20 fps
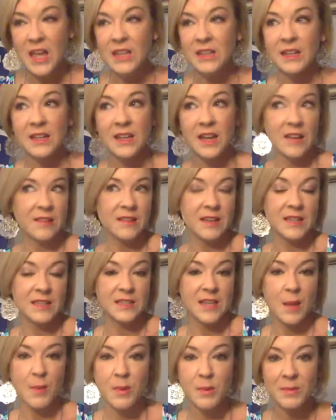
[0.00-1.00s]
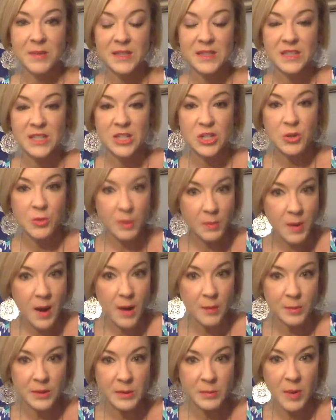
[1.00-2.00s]
like a landscaping business, you would
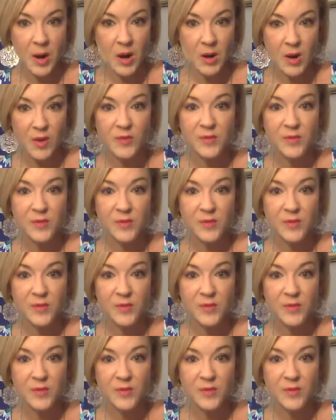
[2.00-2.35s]
probably borrow